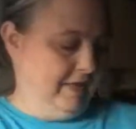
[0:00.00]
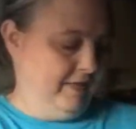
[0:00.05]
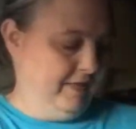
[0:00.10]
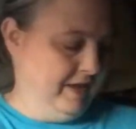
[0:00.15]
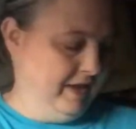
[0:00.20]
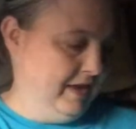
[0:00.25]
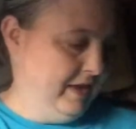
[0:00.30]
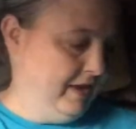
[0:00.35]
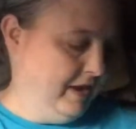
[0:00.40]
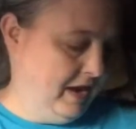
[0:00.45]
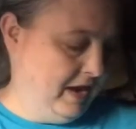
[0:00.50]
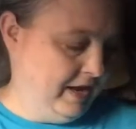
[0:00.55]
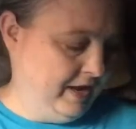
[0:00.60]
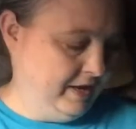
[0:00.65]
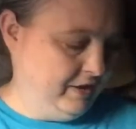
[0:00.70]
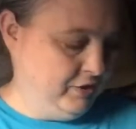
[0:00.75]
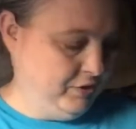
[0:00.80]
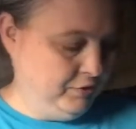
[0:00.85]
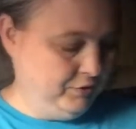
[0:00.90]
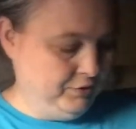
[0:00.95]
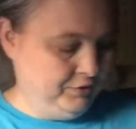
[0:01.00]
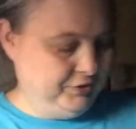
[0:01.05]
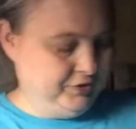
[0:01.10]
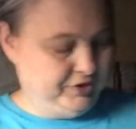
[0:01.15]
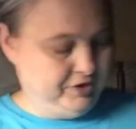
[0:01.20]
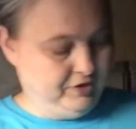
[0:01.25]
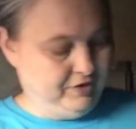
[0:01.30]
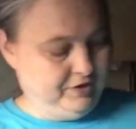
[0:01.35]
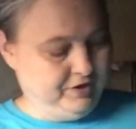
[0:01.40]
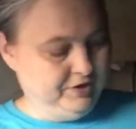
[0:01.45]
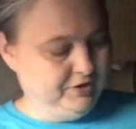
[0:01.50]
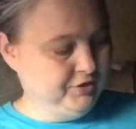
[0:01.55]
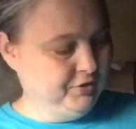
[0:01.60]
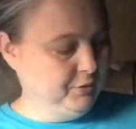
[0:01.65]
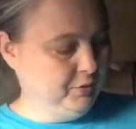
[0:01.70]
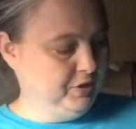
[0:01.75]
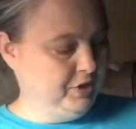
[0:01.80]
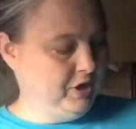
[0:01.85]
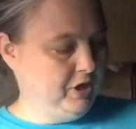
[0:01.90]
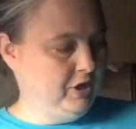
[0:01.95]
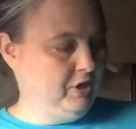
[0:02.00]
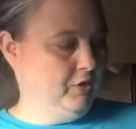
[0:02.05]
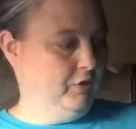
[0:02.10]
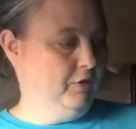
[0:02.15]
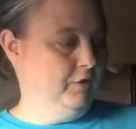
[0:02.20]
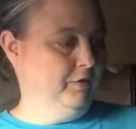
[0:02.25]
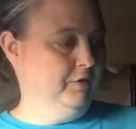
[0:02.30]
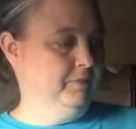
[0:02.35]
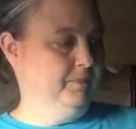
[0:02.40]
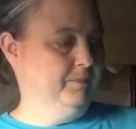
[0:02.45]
then I used this one here.